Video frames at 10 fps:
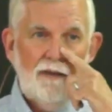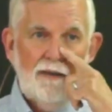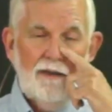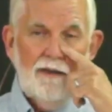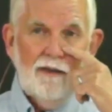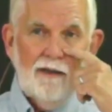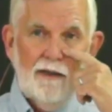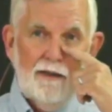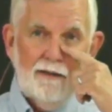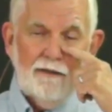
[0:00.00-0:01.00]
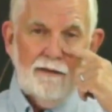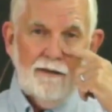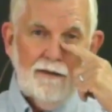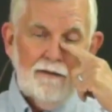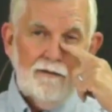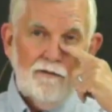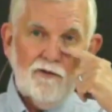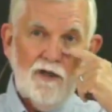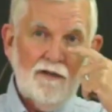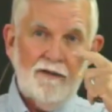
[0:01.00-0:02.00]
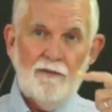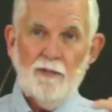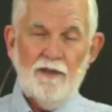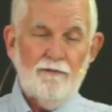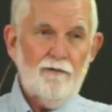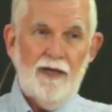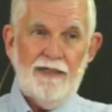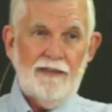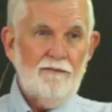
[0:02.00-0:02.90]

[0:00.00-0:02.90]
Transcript: Uh, you shall not be afraid of the